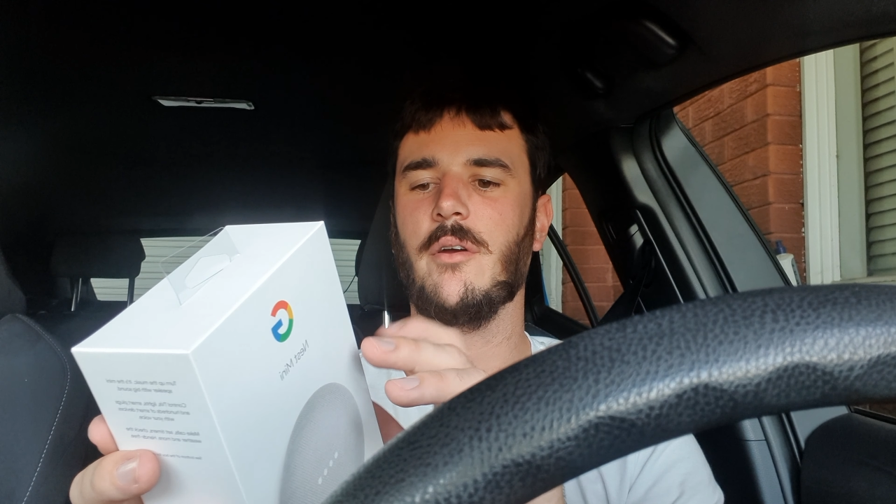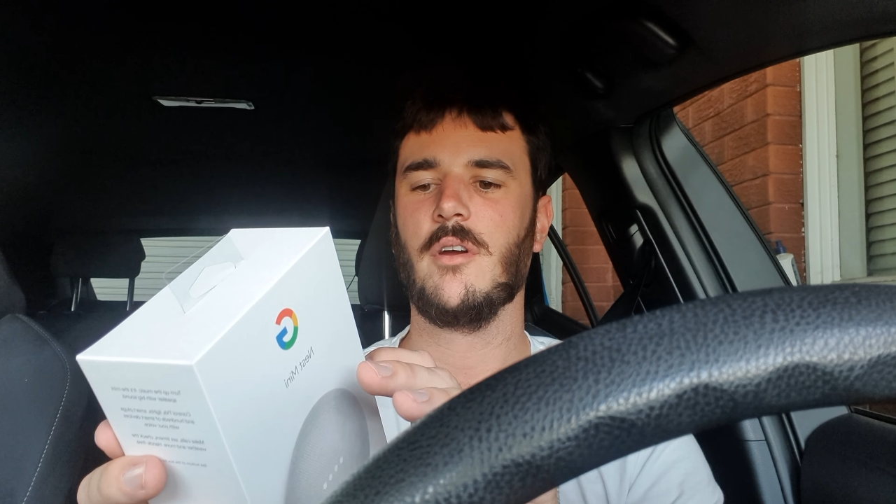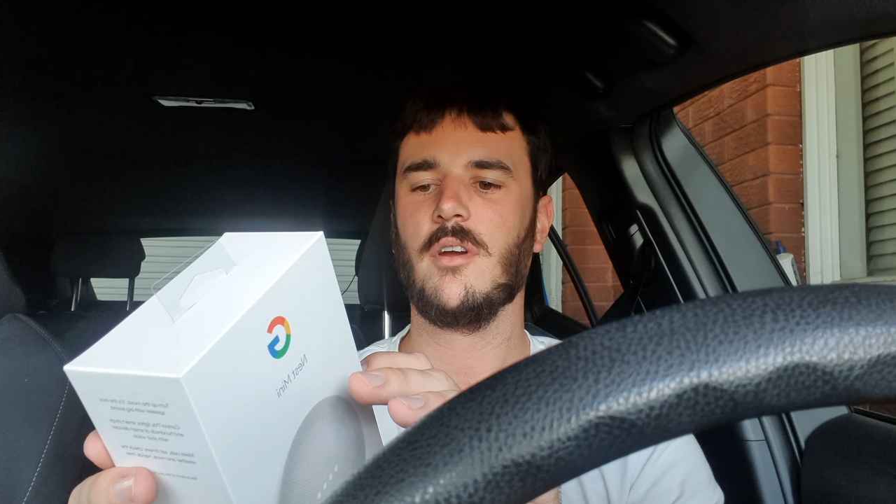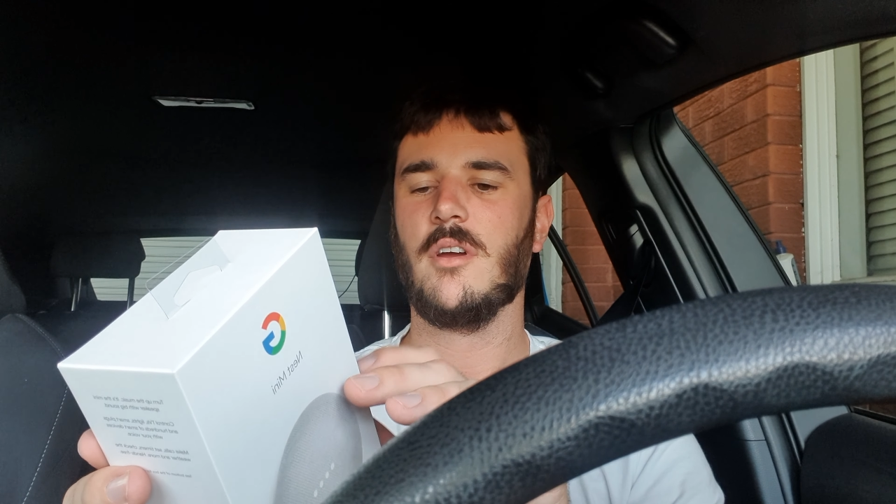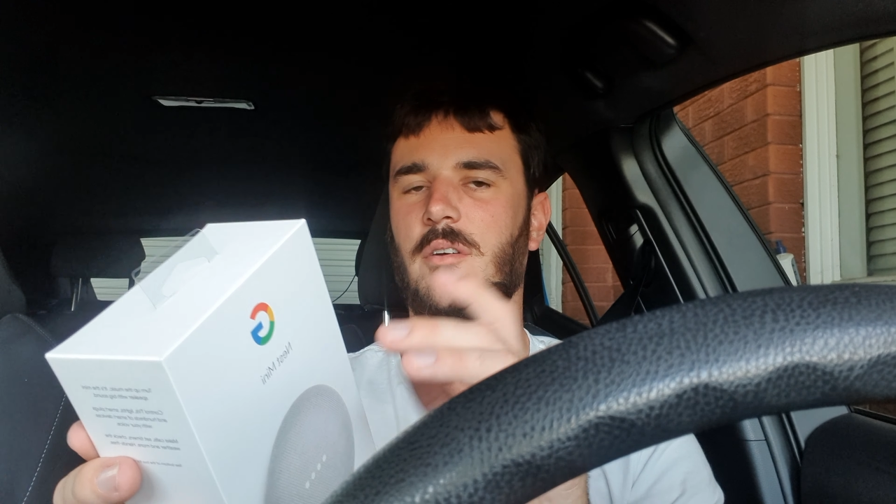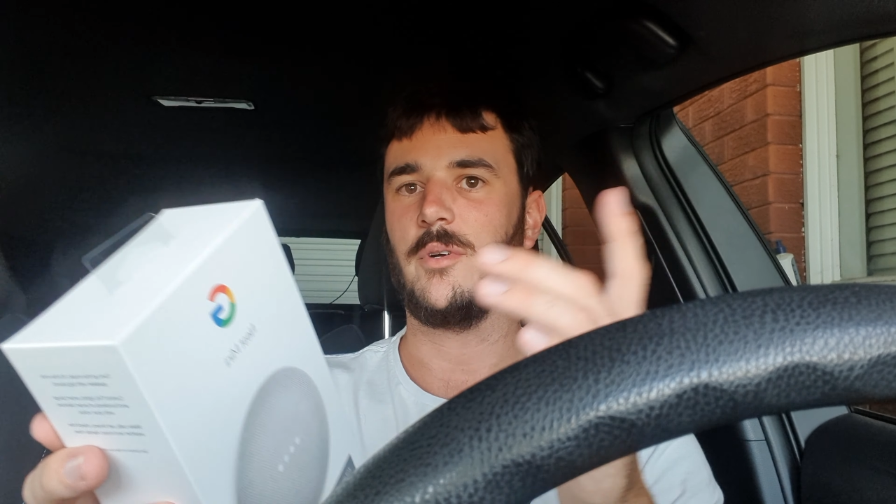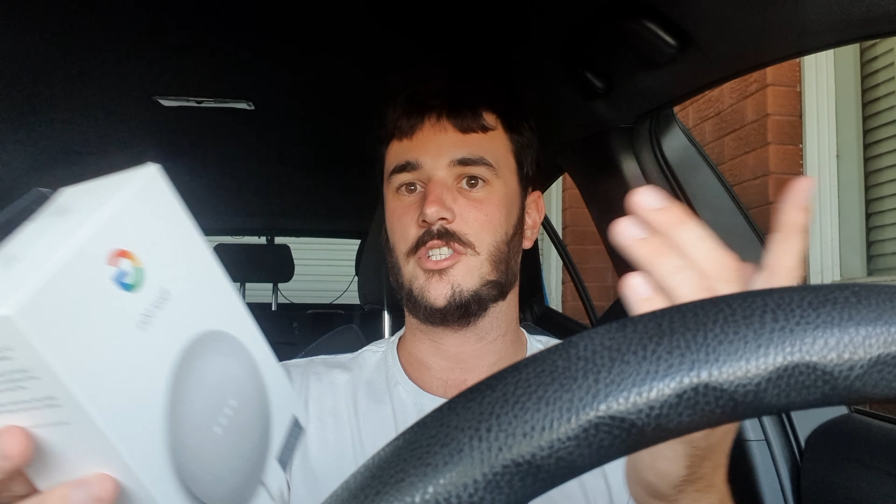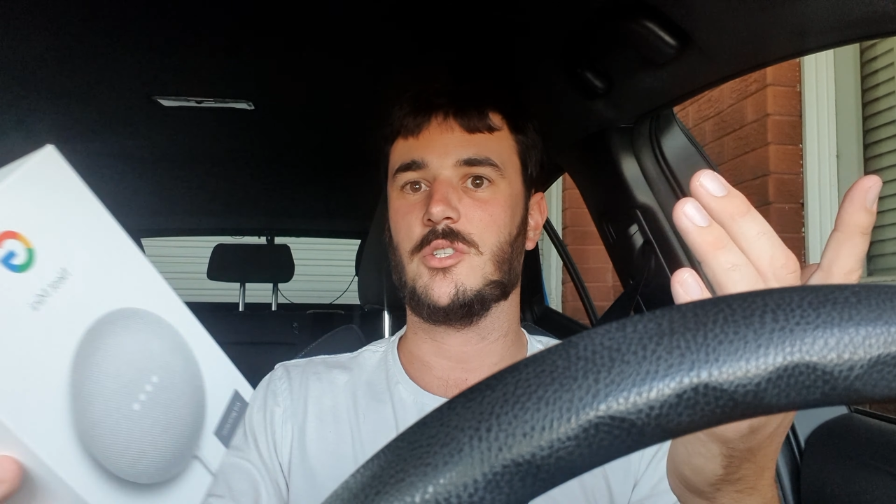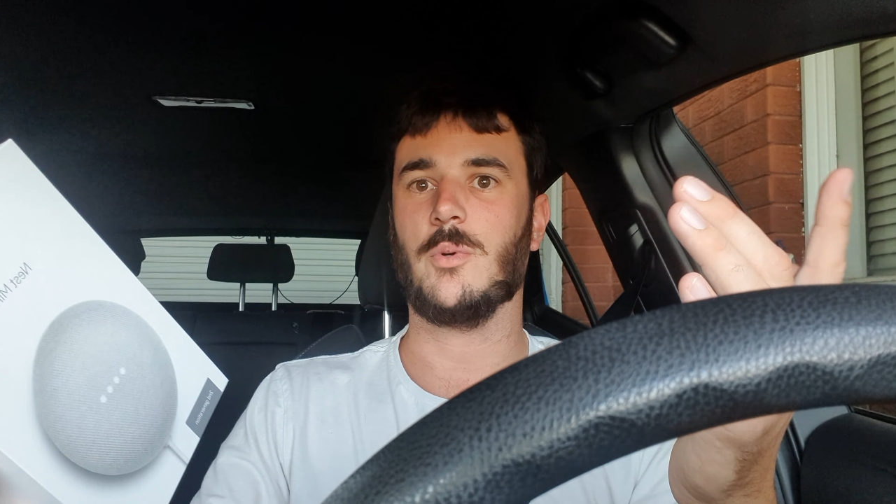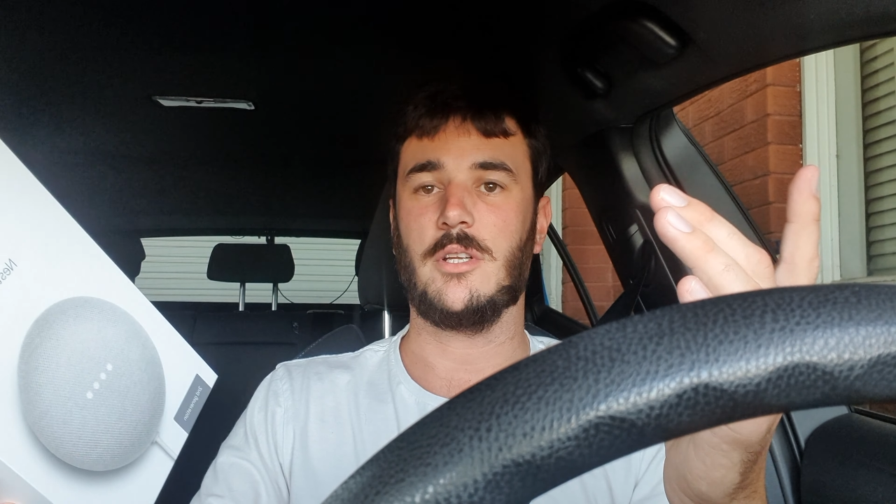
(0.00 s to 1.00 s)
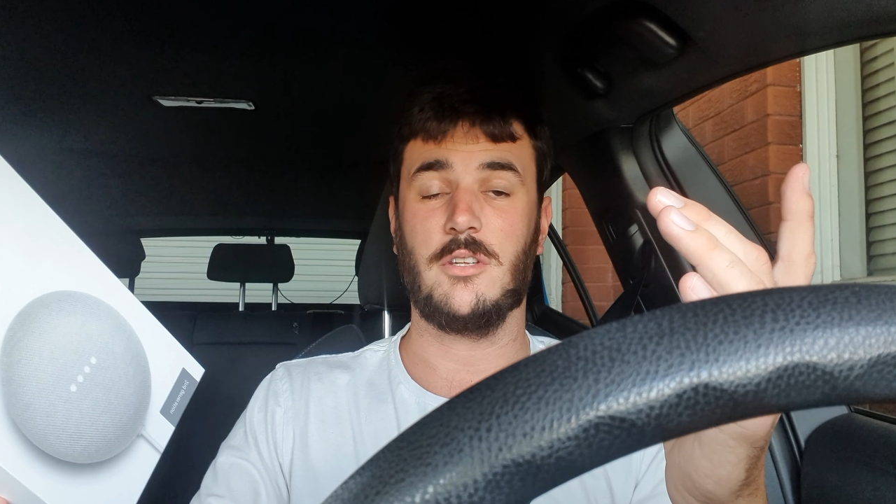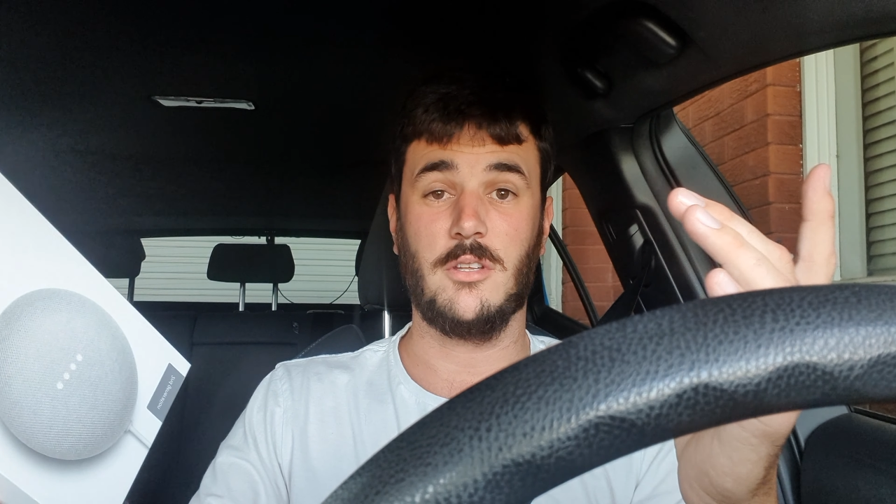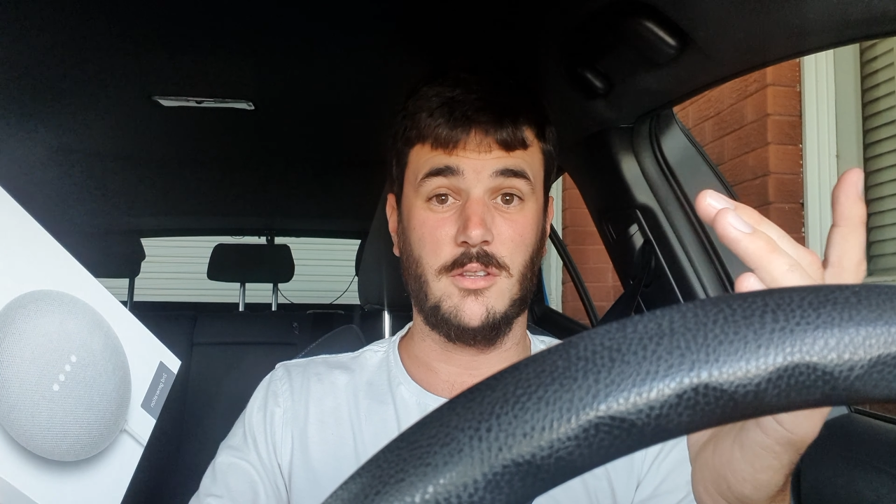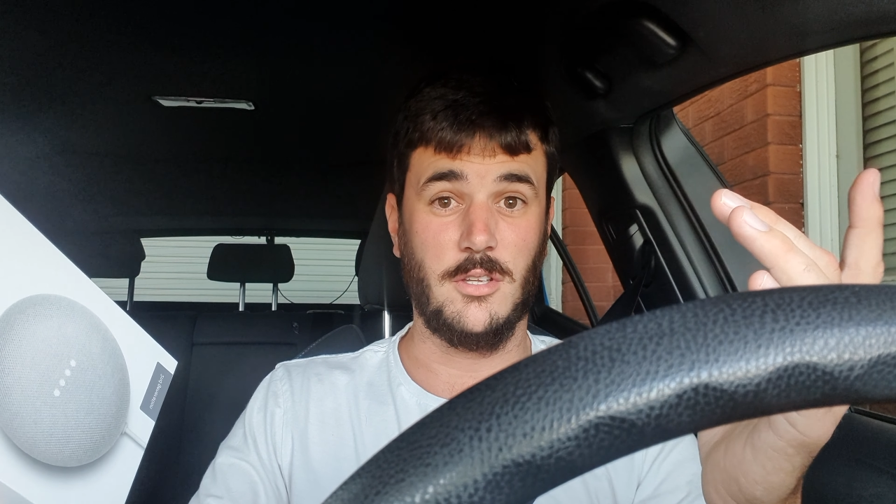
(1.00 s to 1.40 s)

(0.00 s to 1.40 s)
which is what you